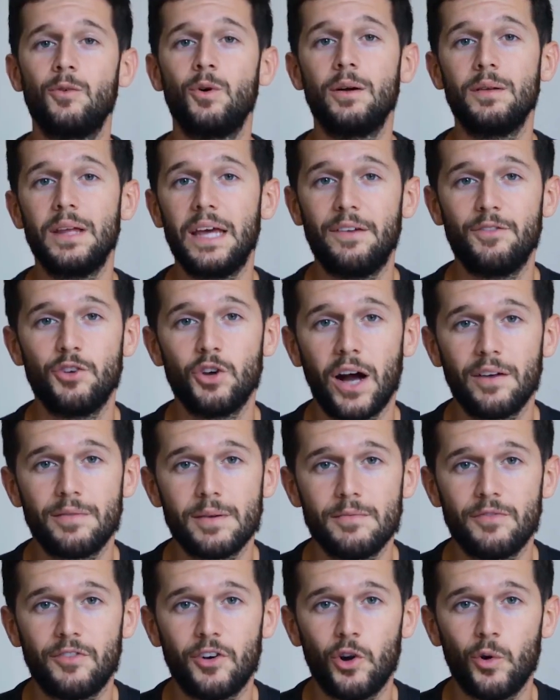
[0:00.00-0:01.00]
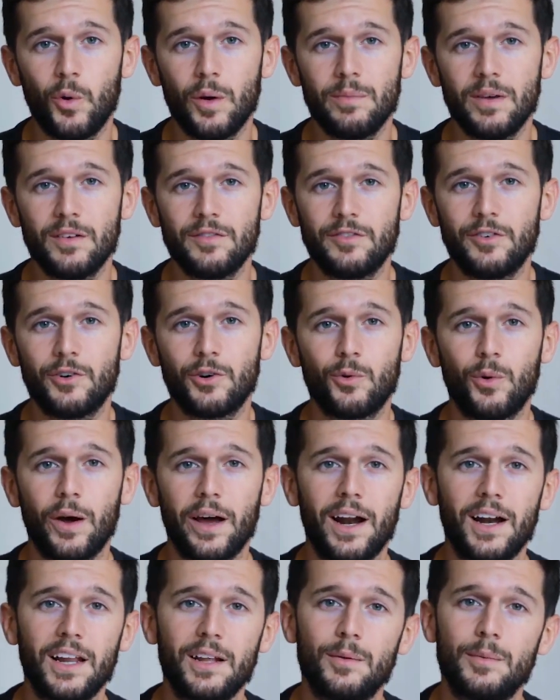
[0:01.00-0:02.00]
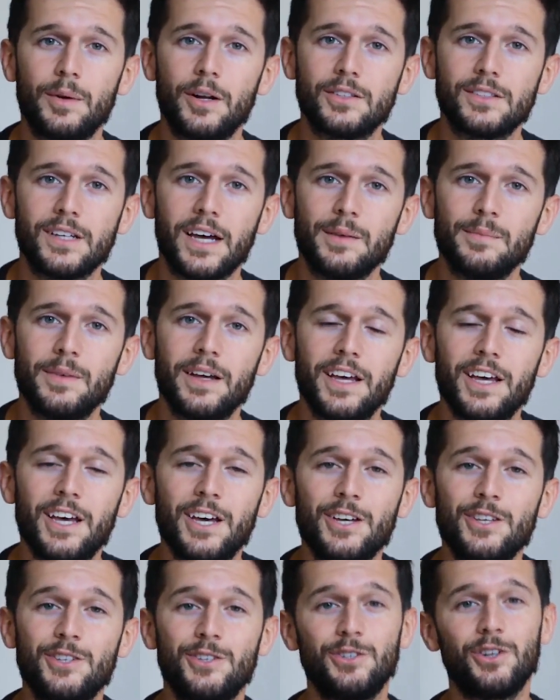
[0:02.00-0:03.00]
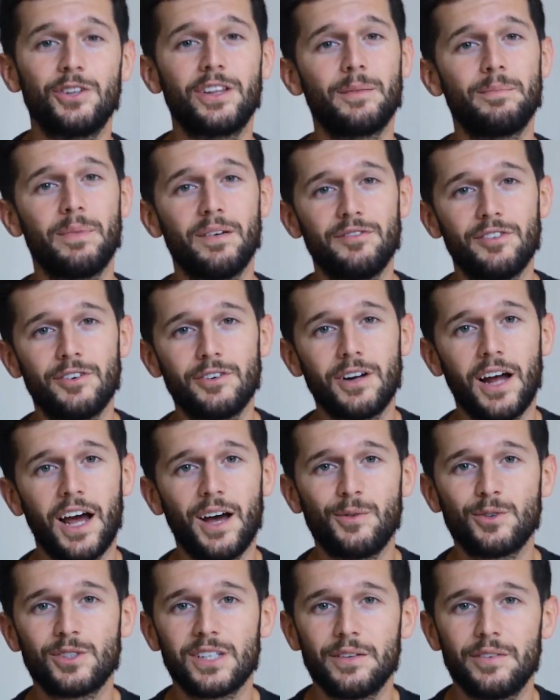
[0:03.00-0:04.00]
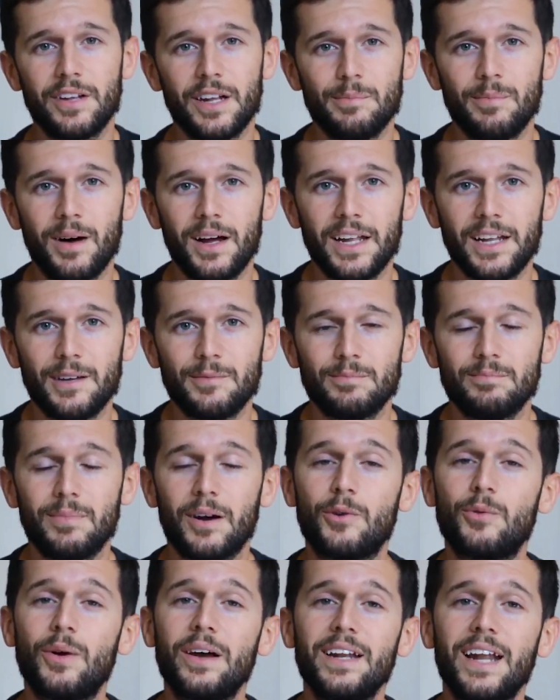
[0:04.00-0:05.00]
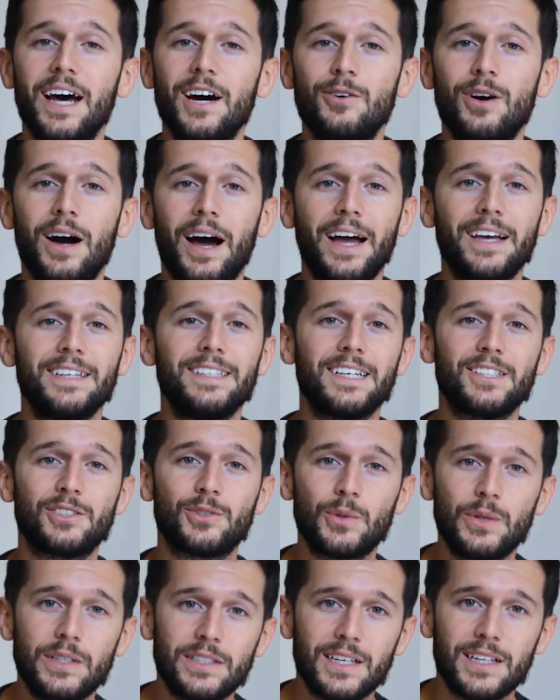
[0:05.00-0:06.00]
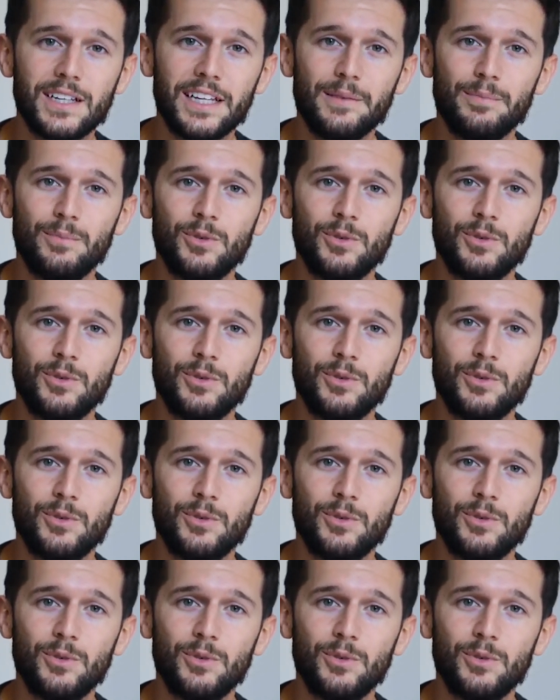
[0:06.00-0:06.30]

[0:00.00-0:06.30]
But if you have been following me for quite a little bit of time, you know that before I was living in Bali, but right now I just recently